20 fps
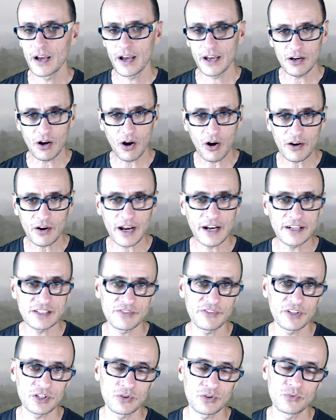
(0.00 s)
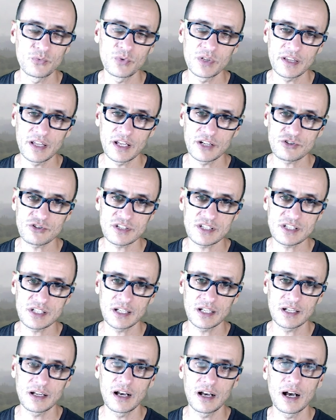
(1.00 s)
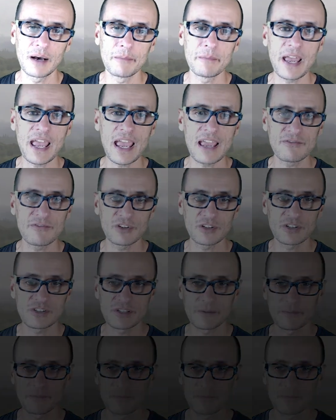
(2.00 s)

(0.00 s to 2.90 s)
and all kinds of other really interesting uh, behaviors.